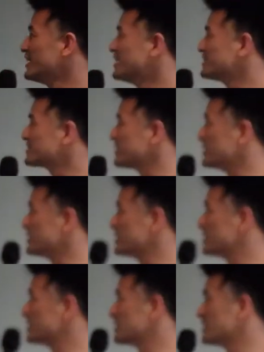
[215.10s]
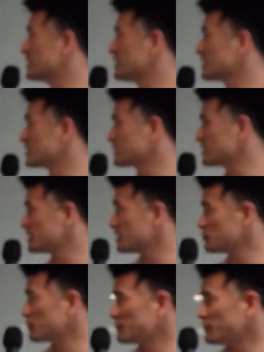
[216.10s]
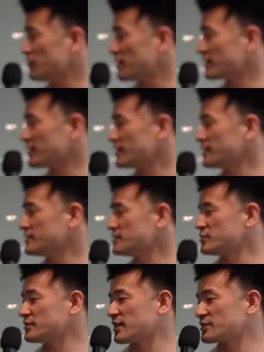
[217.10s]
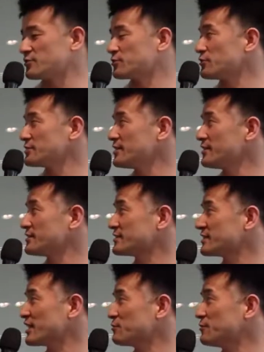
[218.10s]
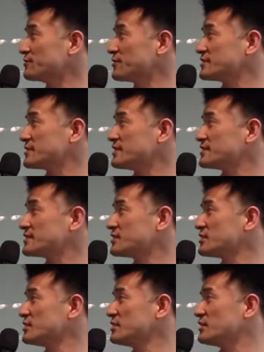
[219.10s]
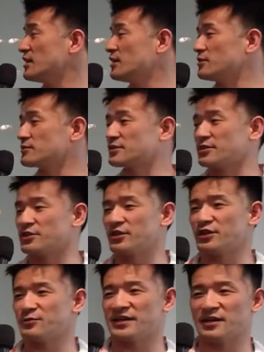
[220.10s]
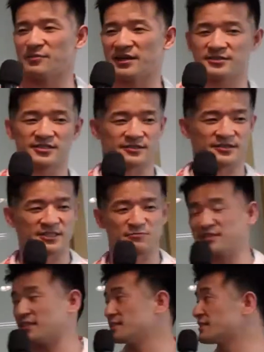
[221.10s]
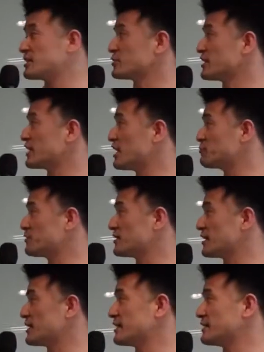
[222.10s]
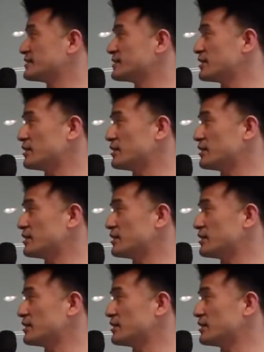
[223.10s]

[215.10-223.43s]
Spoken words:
So before I get into the actual content, there's a table of contents. I'll tell you a little bit about this presentation app, and